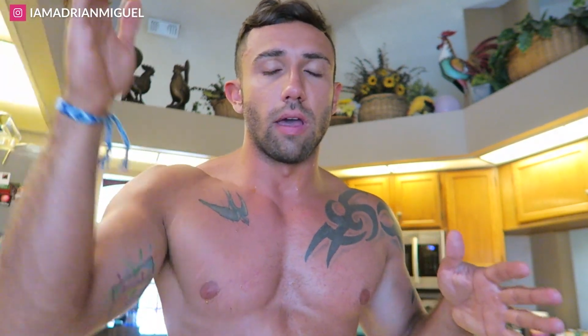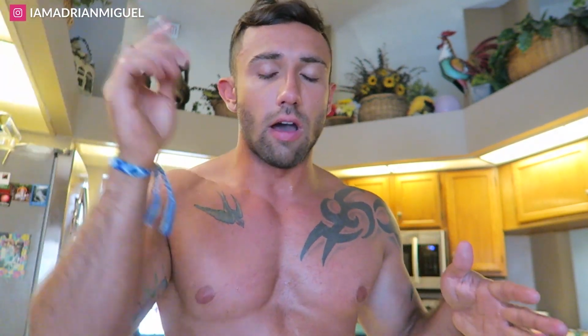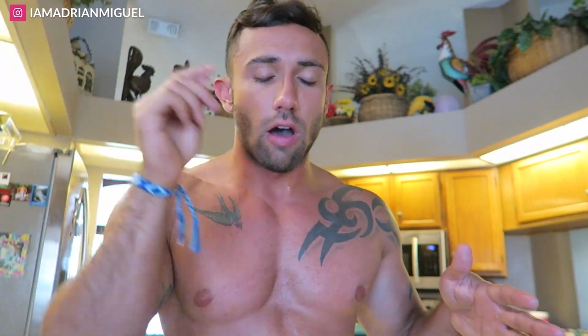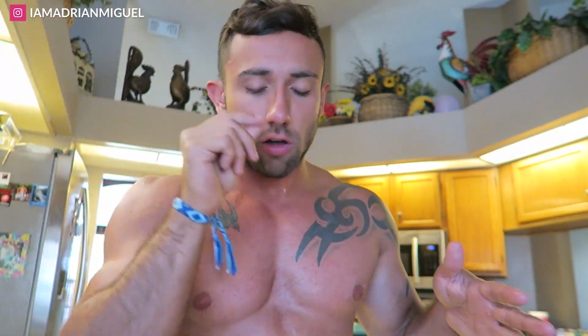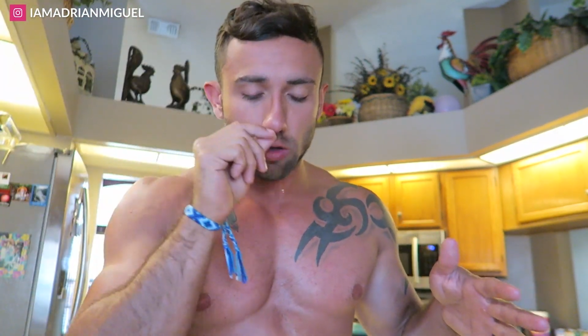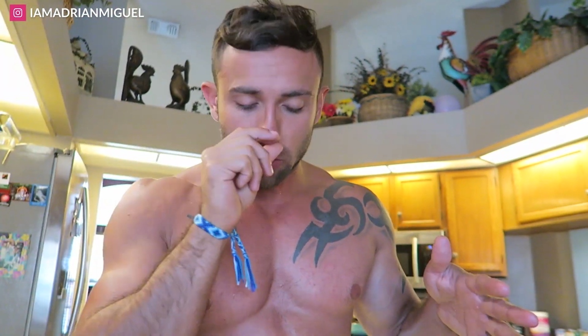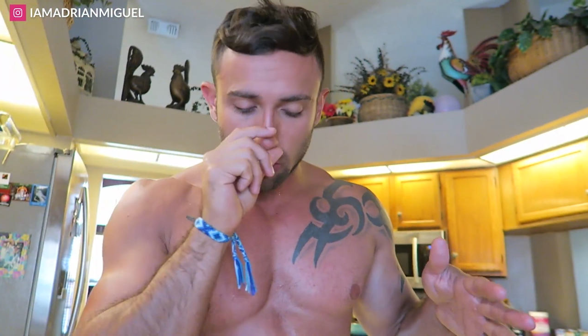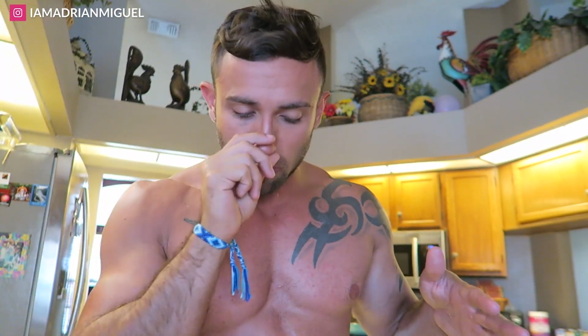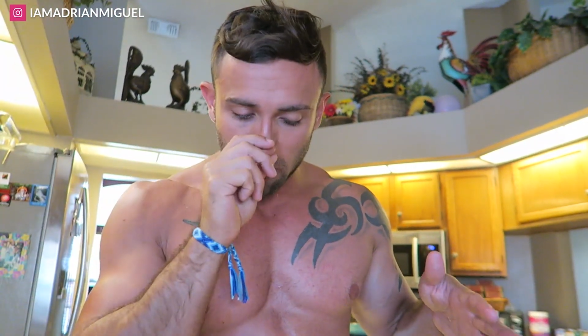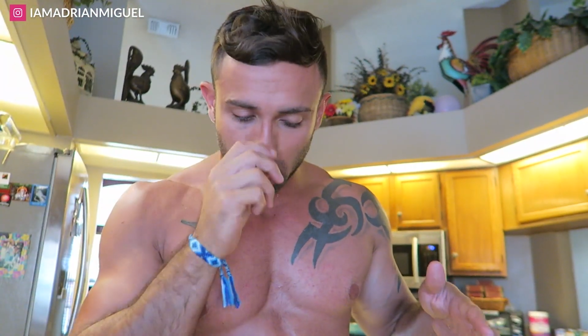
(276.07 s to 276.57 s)

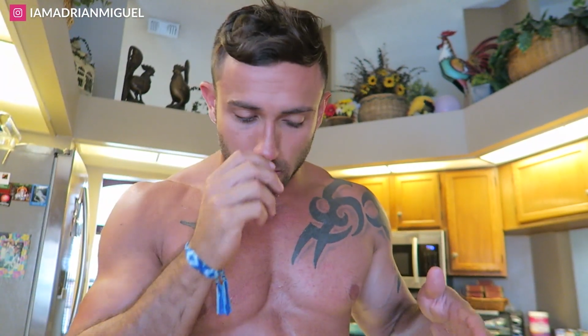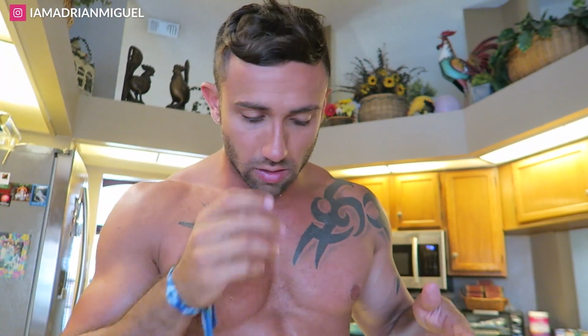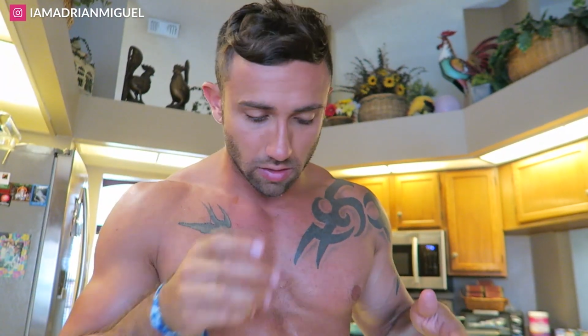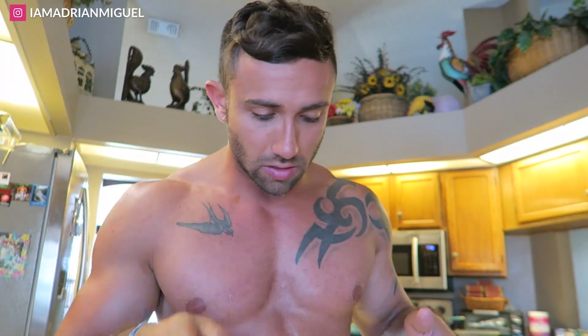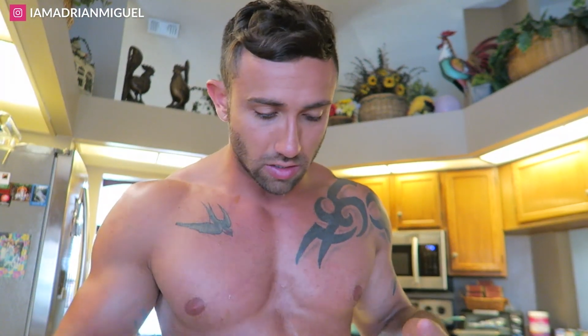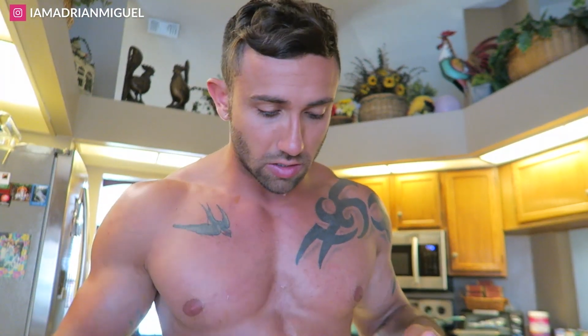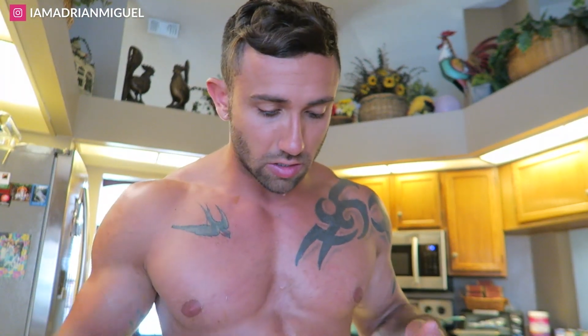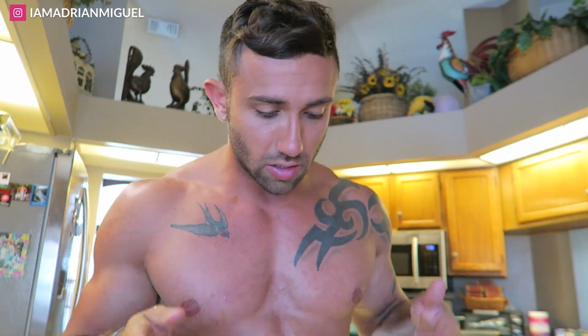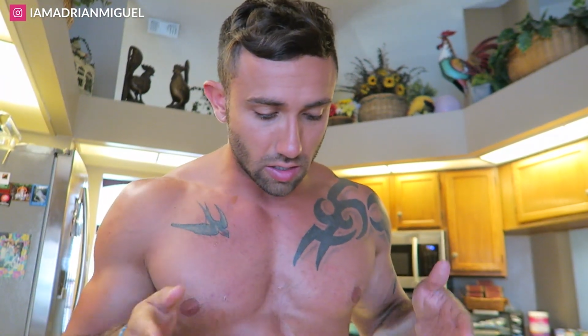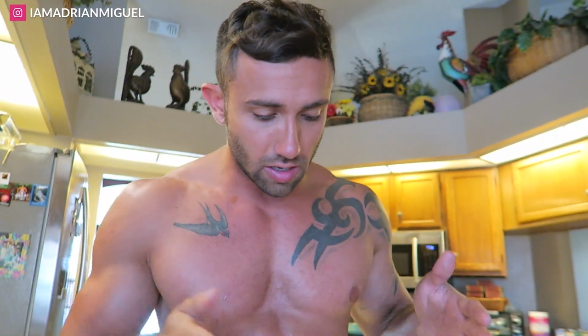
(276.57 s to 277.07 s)
Also
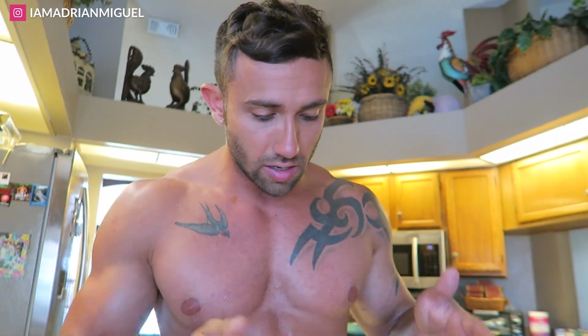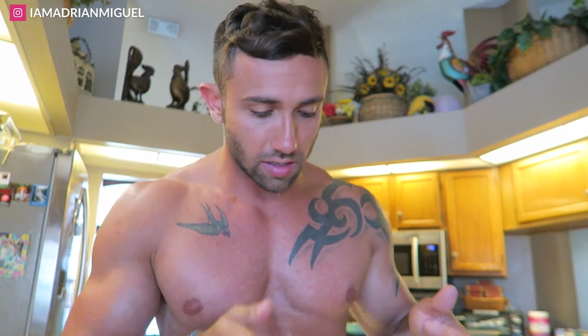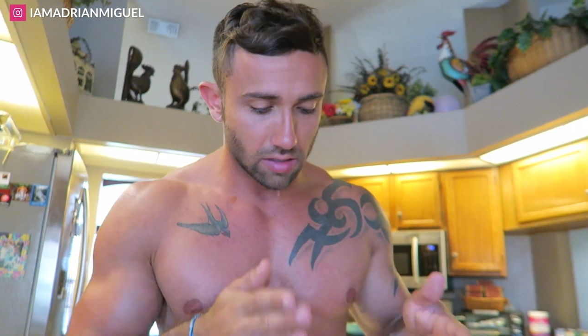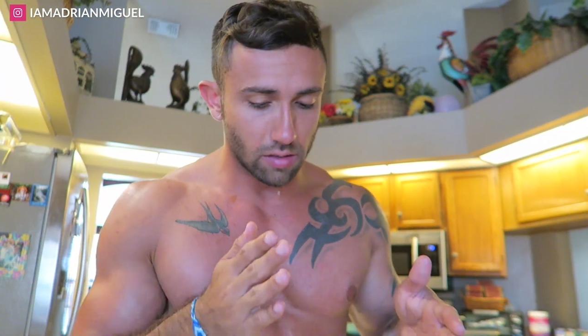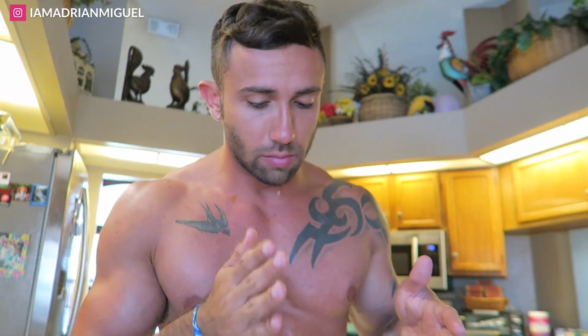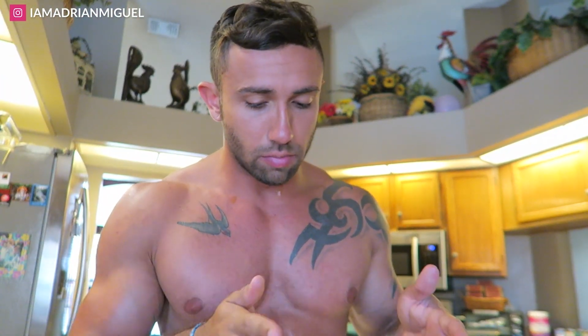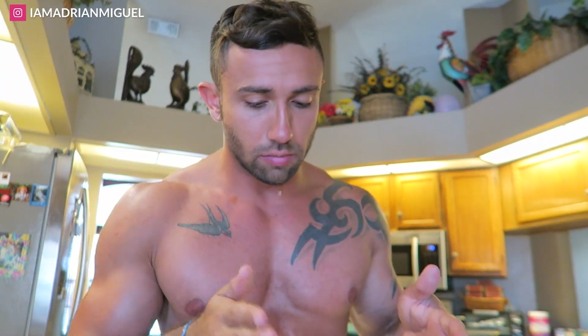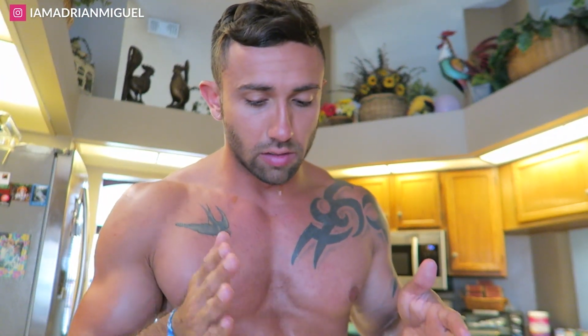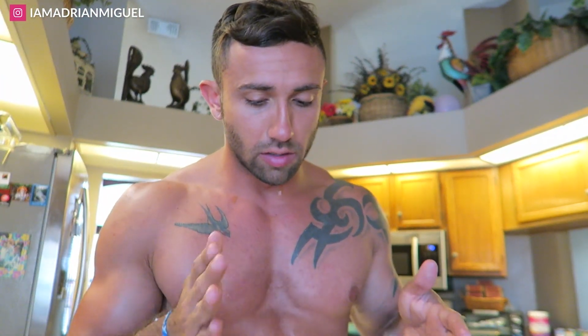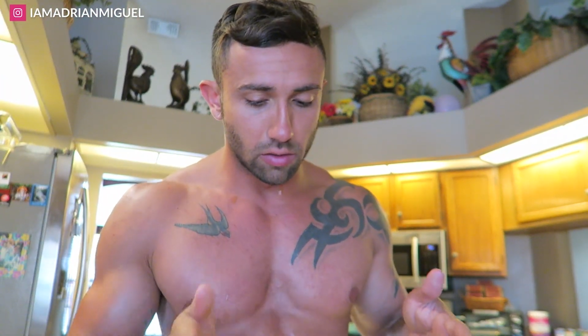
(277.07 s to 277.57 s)
because it's cut
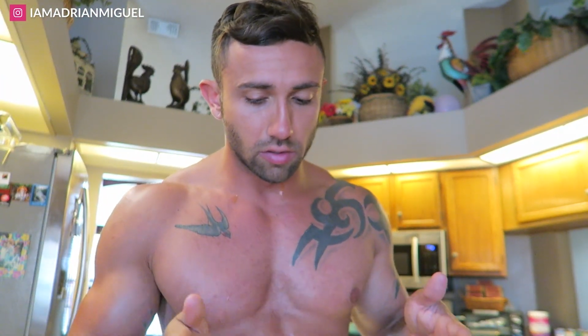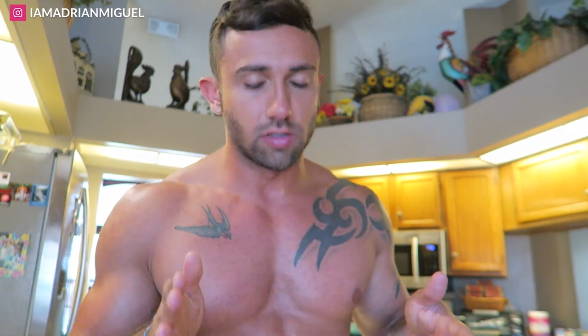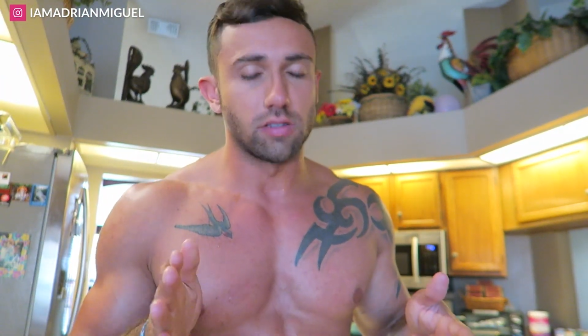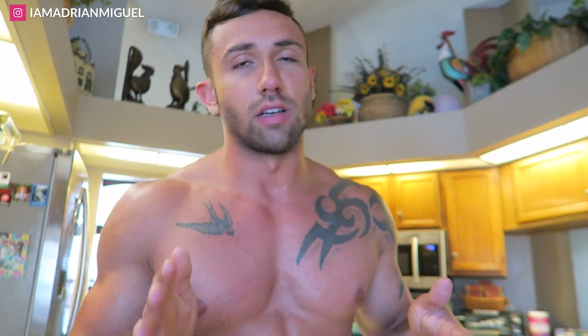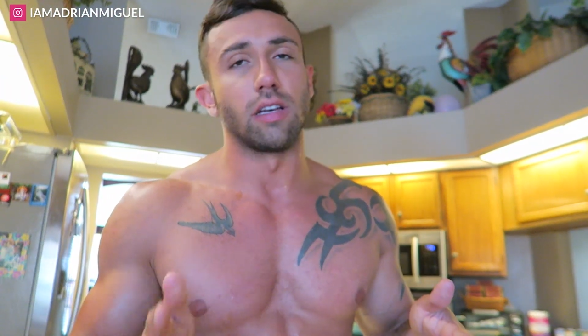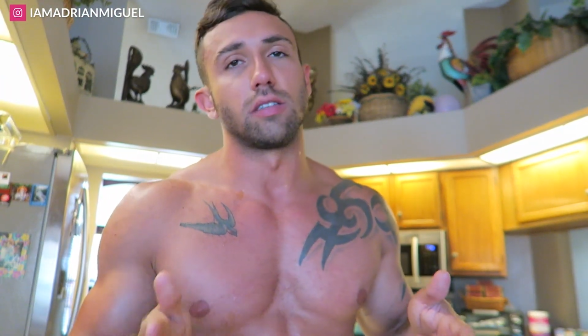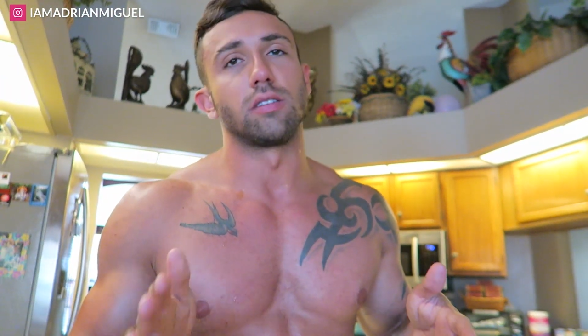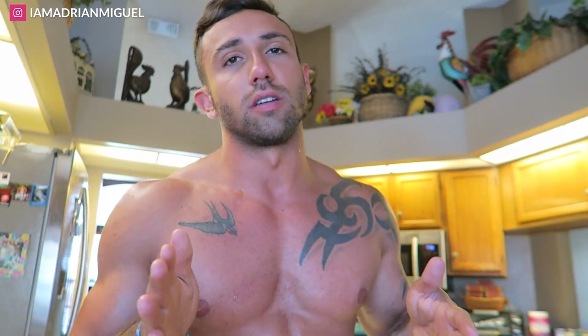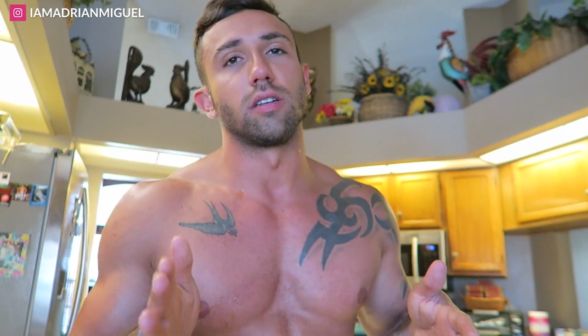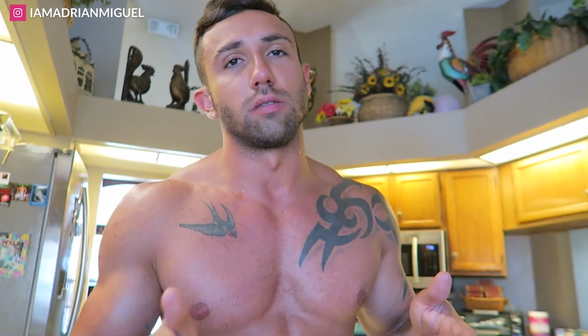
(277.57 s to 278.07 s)
into little
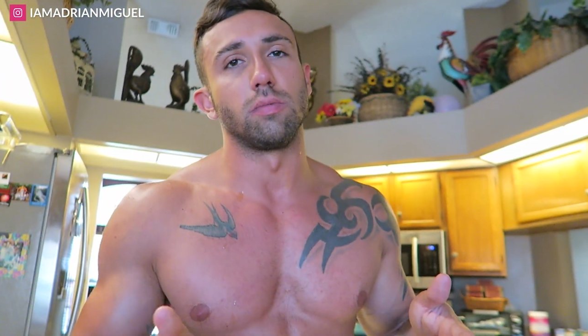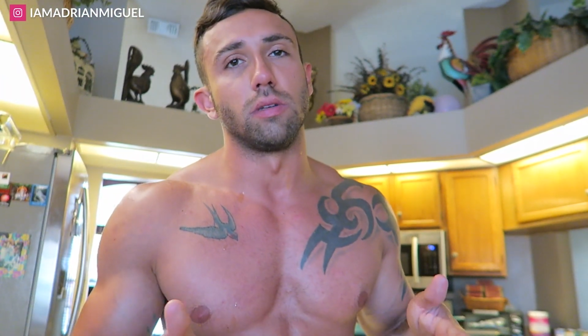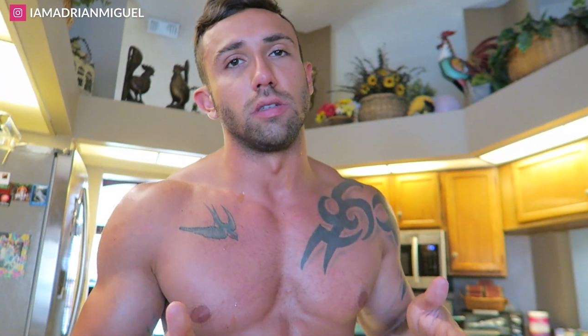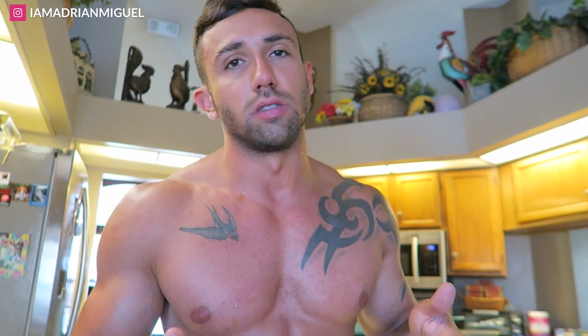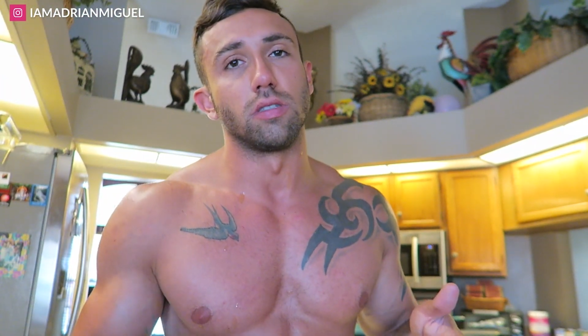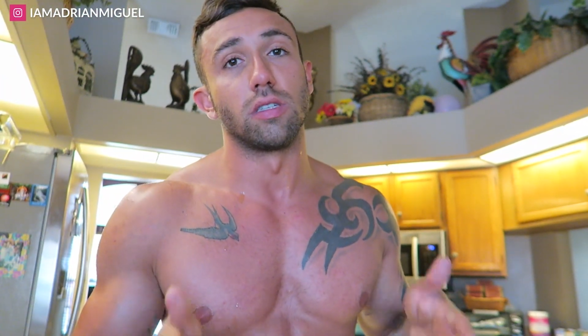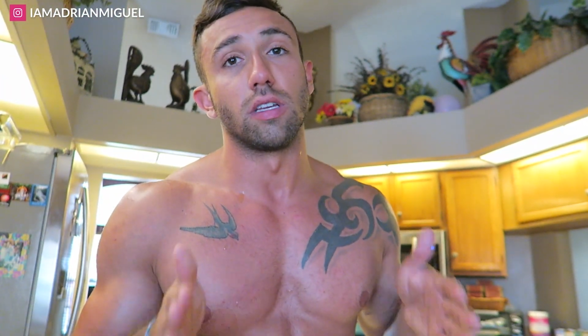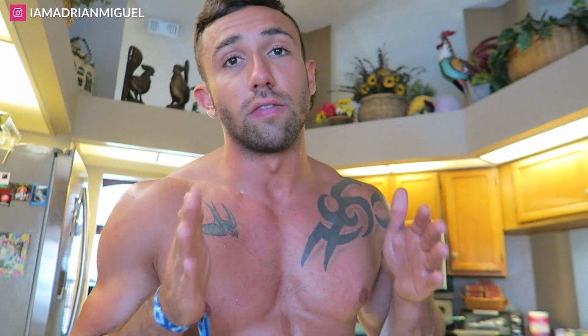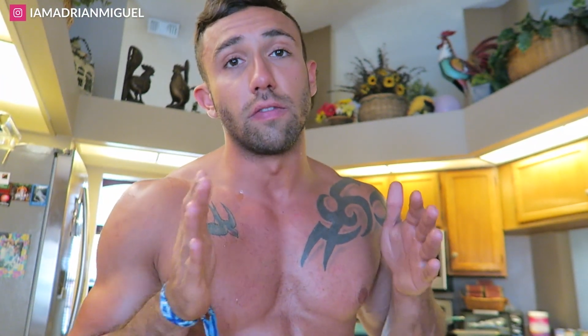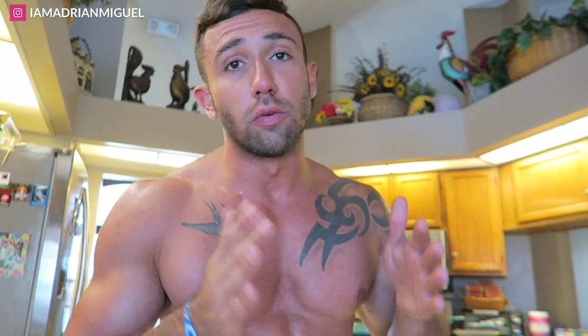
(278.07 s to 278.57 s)
slice sized pieces.